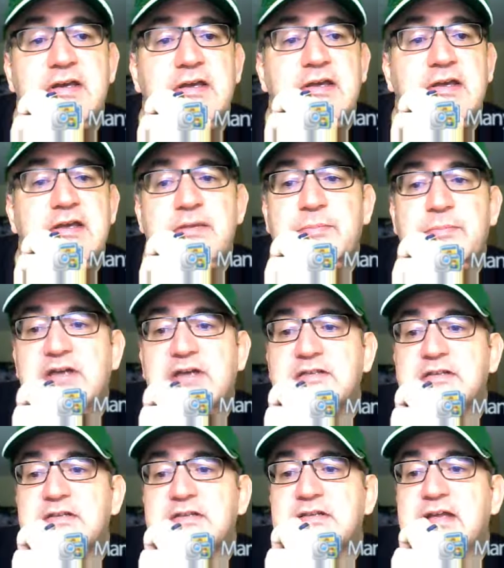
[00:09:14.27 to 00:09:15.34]
He
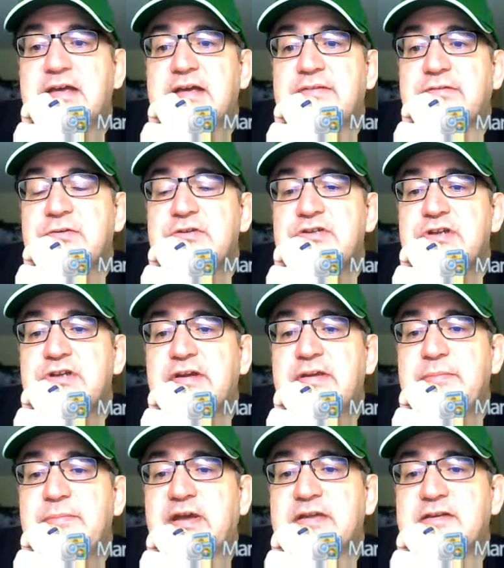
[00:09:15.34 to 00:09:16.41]
posits that evolutionary
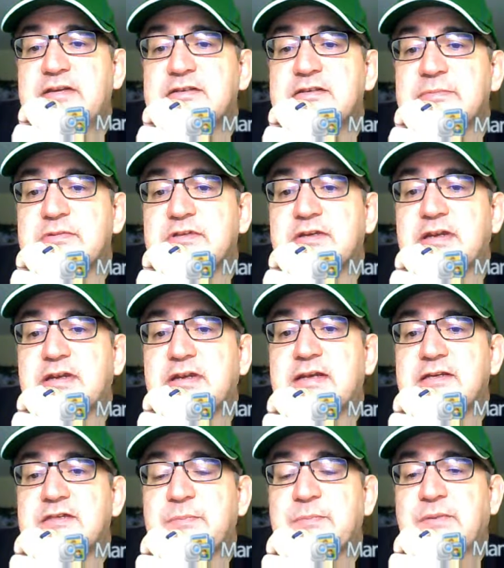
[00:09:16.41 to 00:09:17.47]
mechanisms cannot
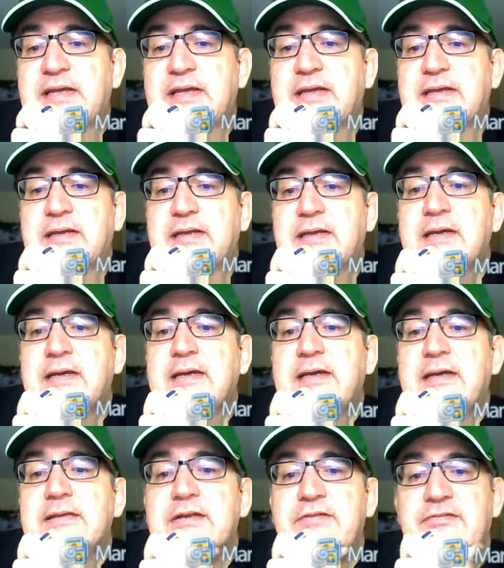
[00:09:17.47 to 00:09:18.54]
explain
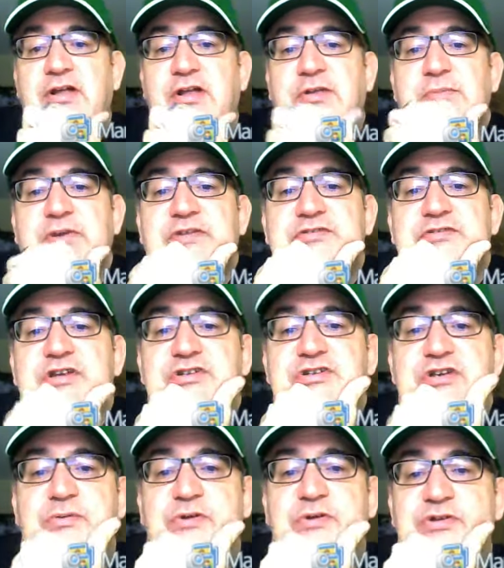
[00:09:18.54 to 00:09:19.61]
the development of such
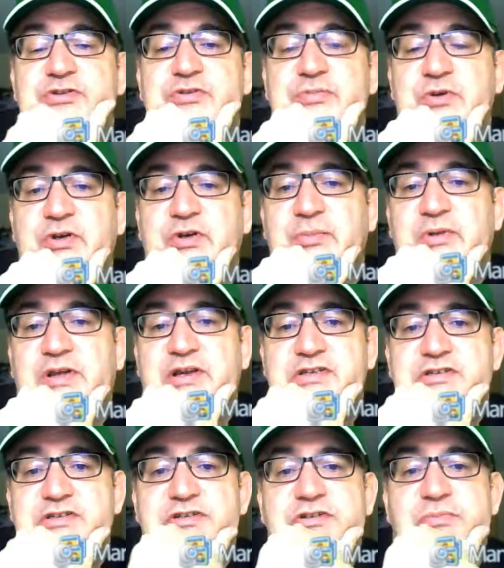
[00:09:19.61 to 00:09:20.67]
irreducibly complex
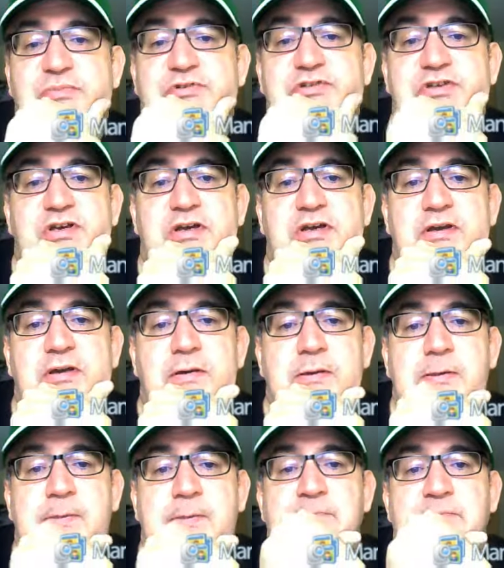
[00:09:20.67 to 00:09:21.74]
systems,
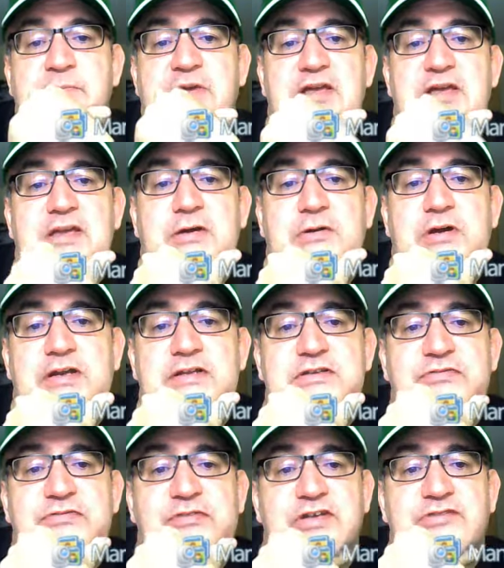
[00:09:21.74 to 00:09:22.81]
Behe credits
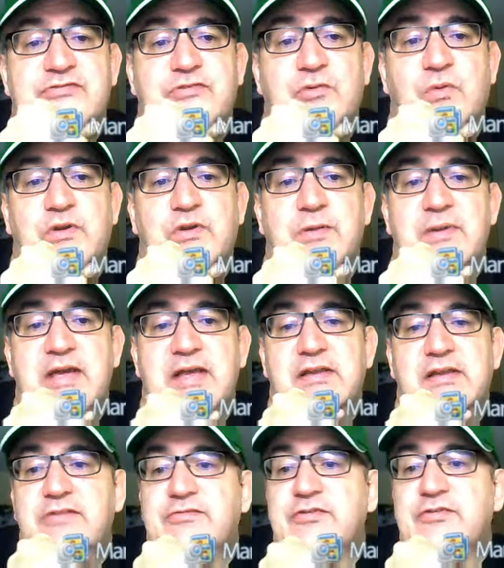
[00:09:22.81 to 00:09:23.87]
philosopher William
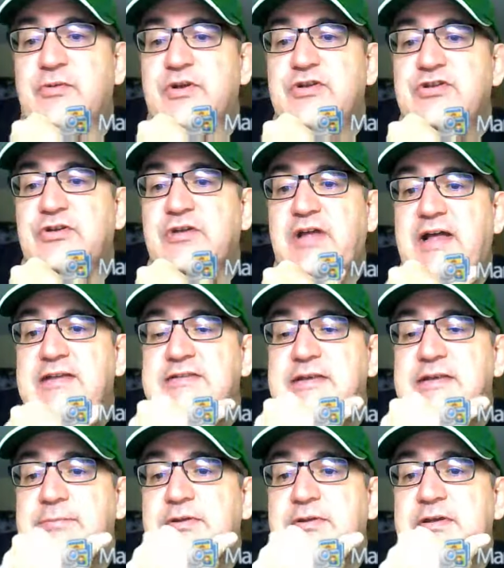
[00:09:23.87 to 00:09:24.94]
Paley for the original concept.